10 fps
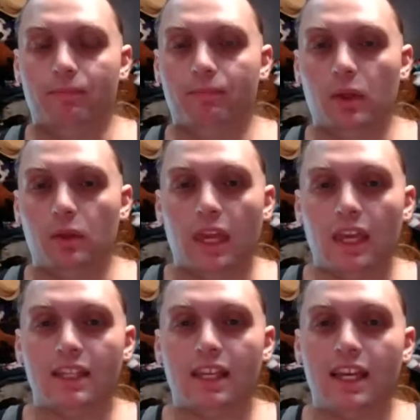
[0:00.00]
Bill
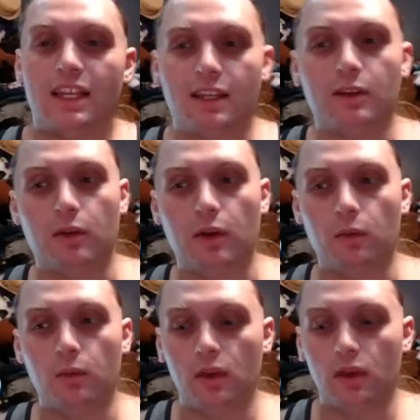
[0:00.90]
Gates, I guess. I don't know.
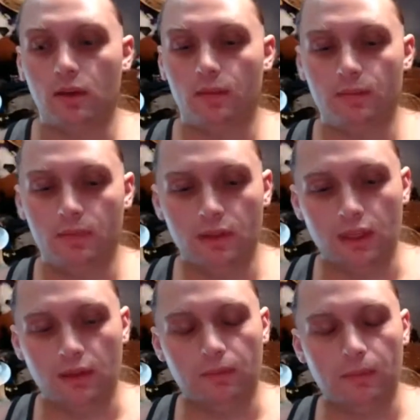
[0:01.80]

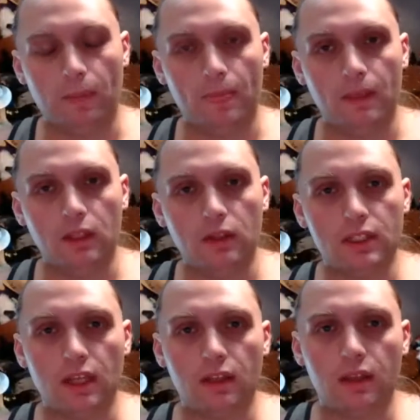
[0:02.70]
Like, you could
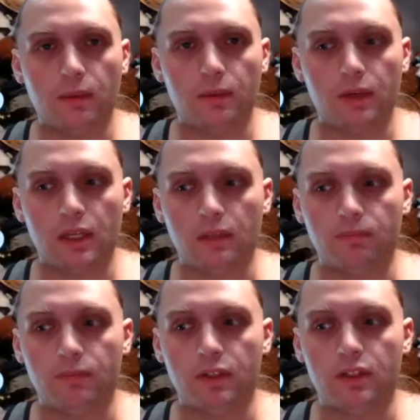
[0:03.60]
tell I'm already
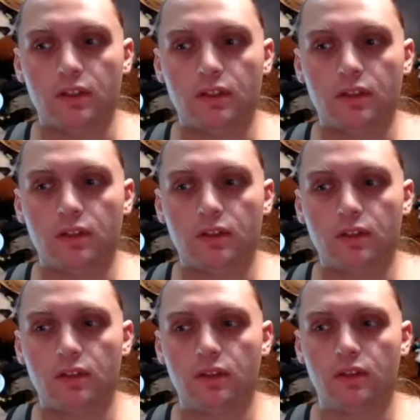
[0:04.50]

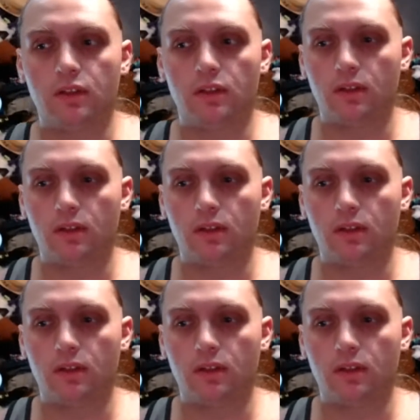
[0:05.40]
just.